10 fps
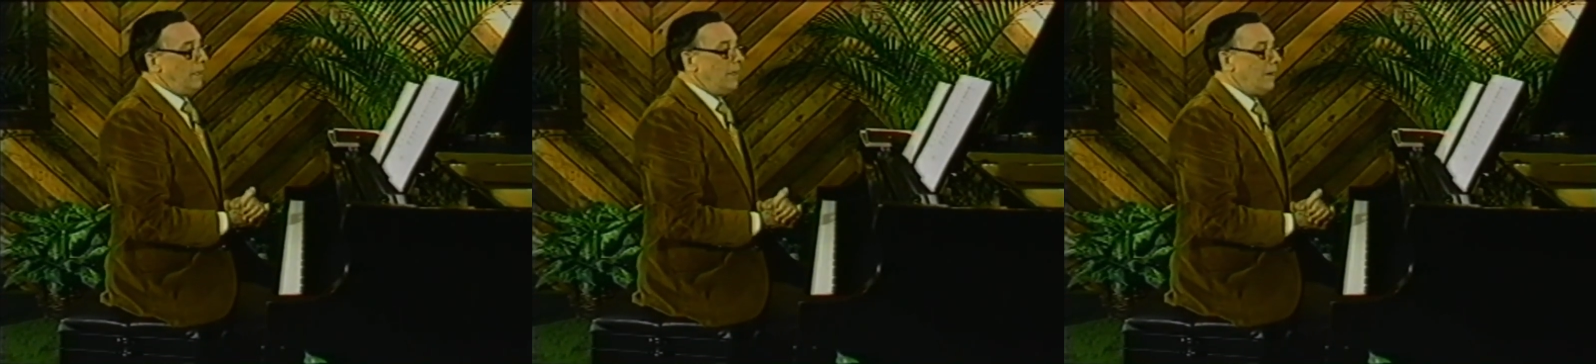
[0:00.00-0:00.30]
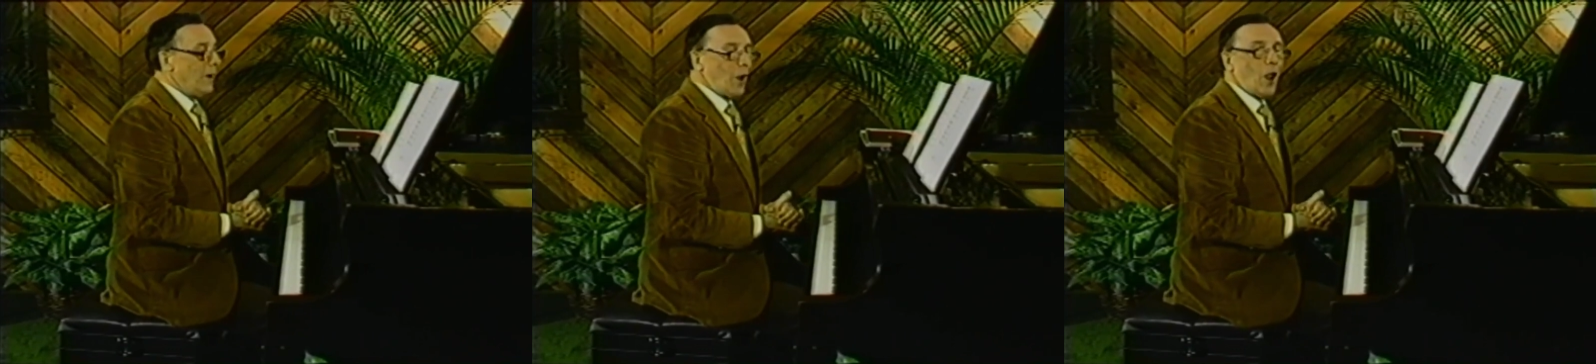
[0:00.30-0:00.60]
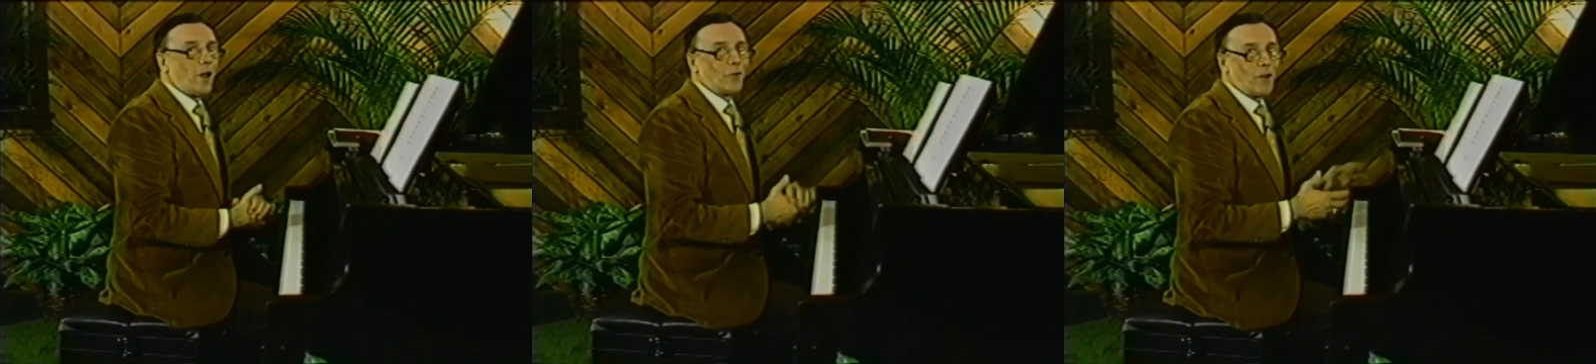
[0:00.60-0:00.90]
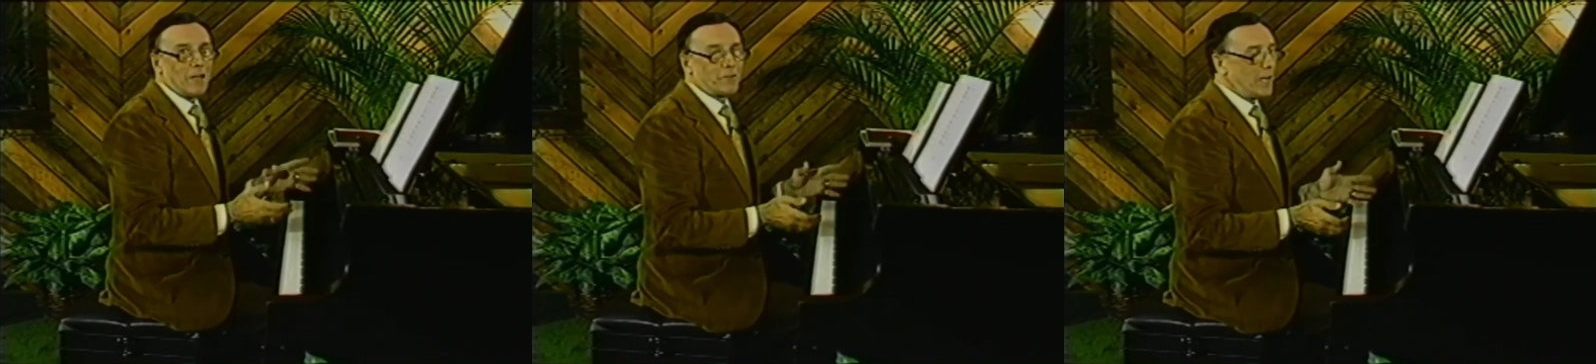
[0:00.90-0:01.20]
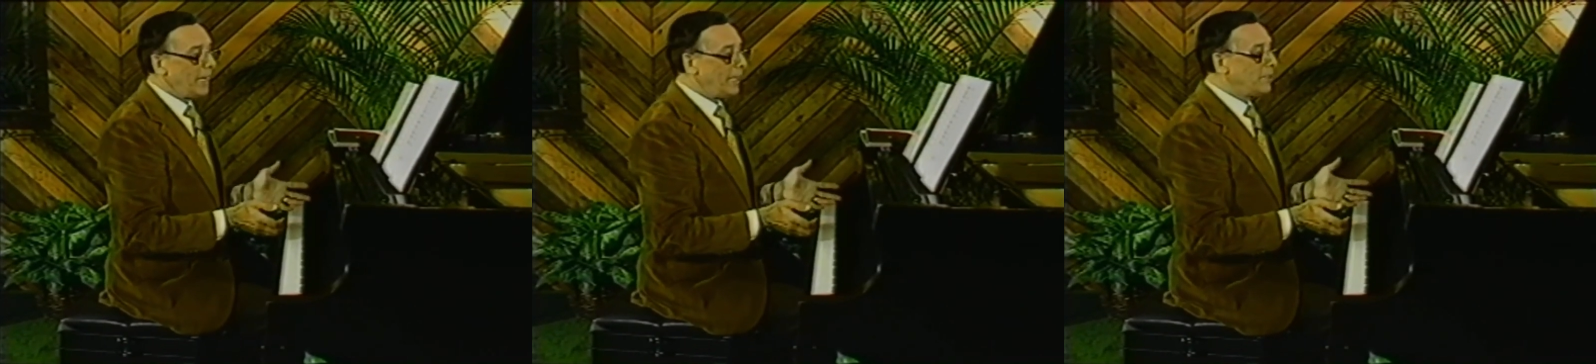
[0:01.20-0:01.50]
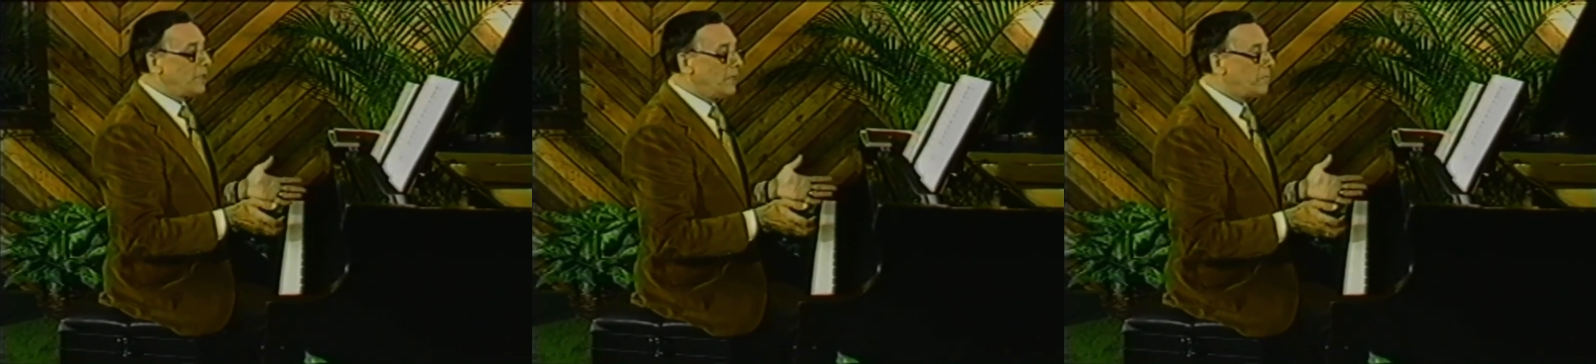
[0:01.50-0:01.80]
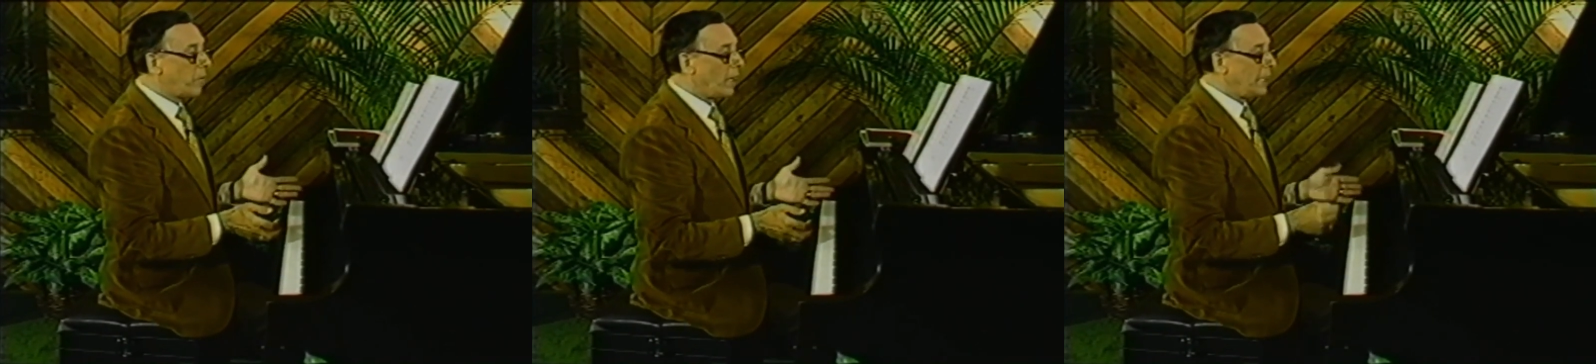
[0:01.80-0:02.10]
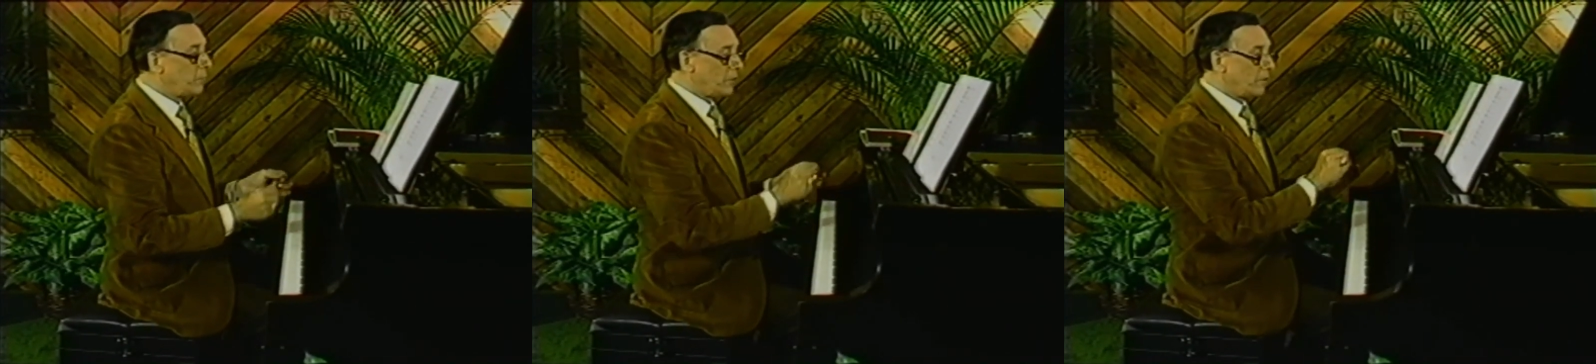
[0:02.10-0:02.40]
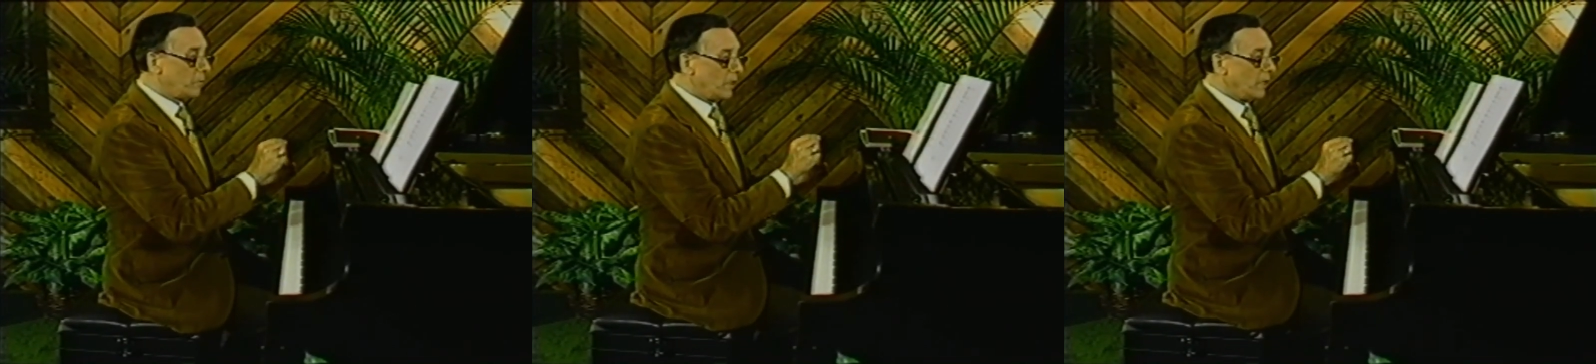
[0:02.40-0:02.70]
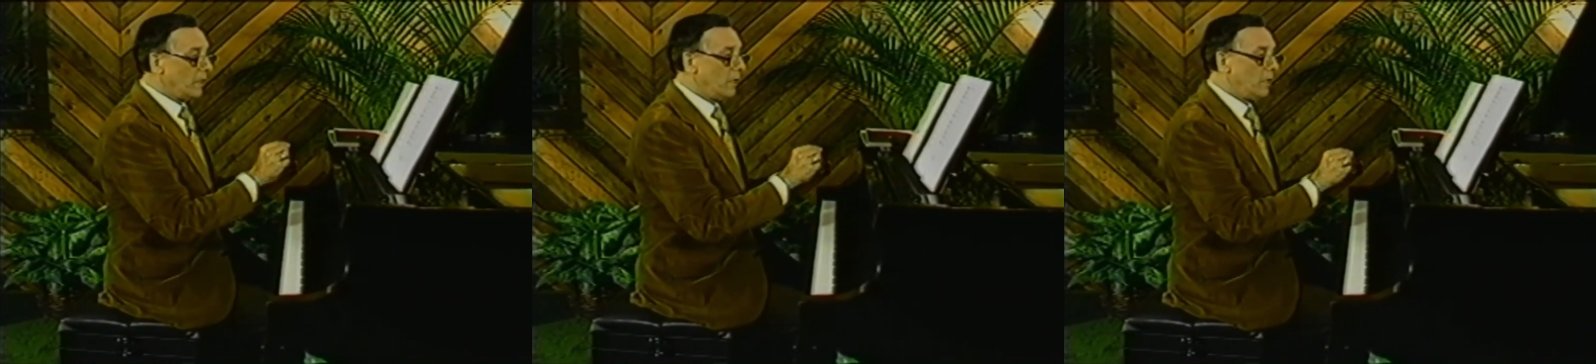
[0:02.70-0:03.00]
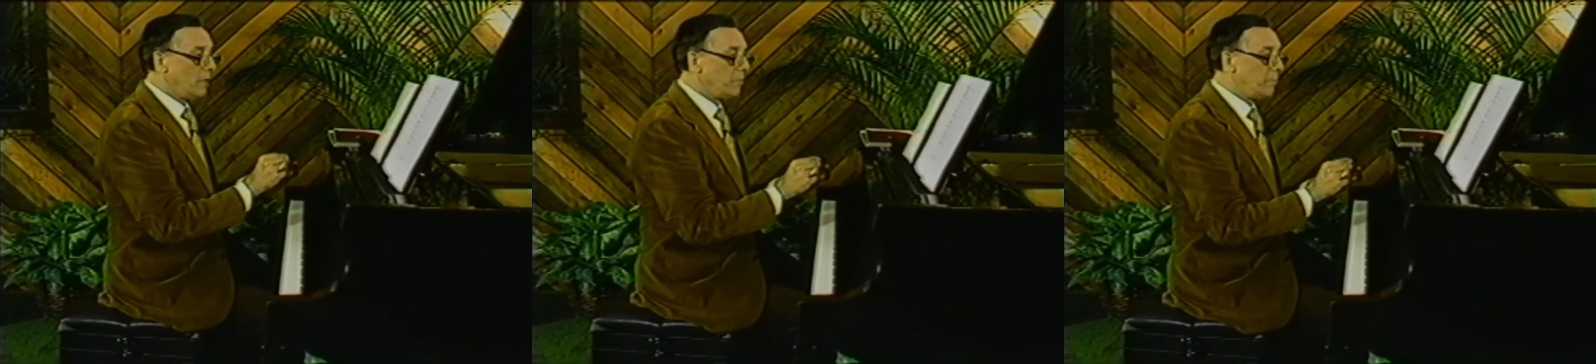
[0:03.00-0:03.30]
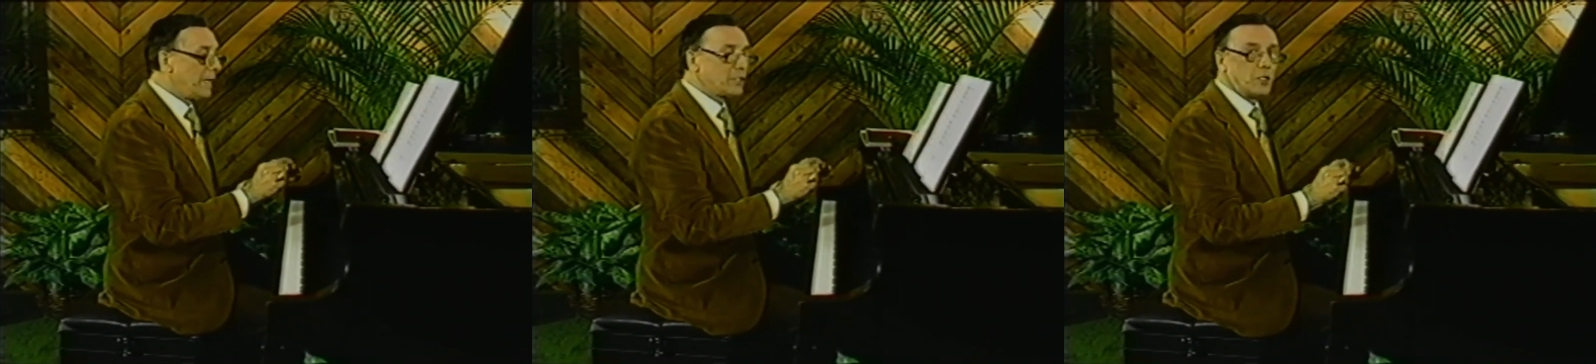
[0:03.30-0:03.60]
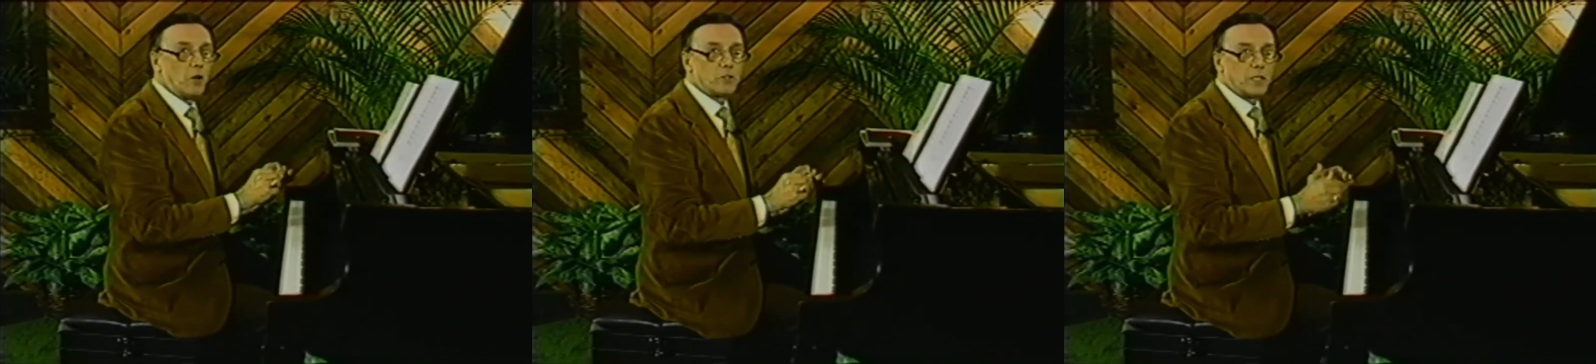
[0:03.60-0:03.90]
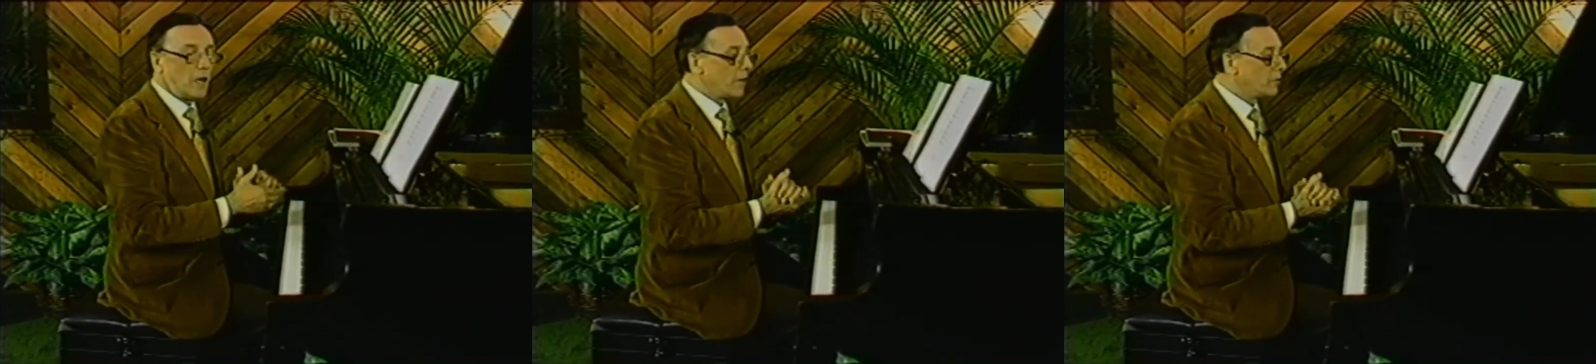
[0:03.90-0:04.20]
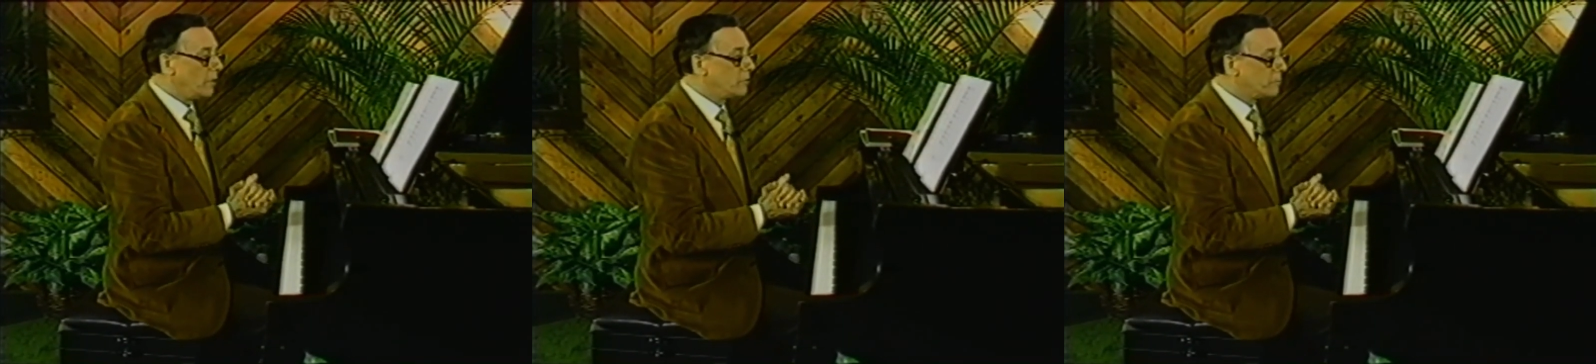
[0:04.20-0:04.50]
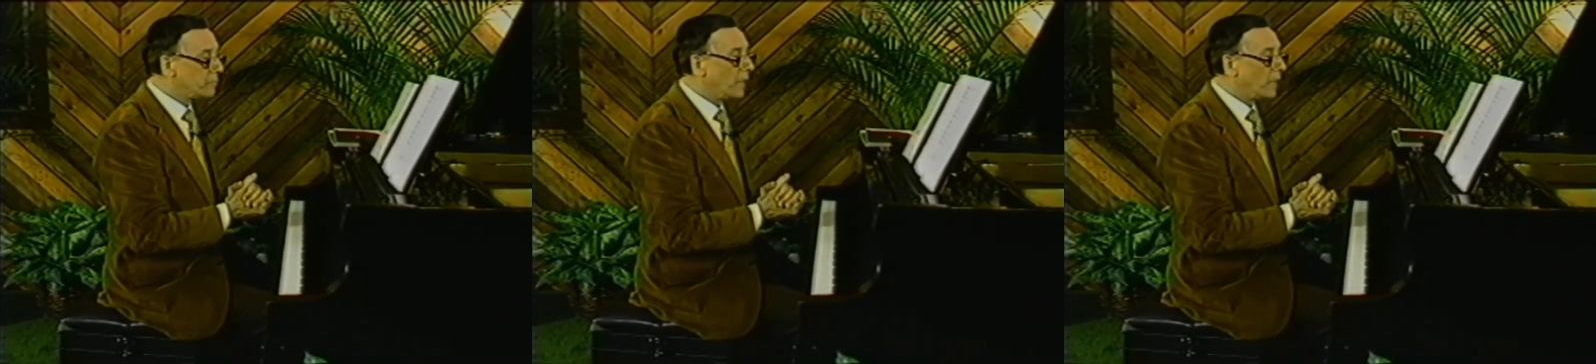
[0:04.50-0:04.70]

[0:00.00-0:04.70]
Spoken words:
A lot of left hand played with bass notes and octaves.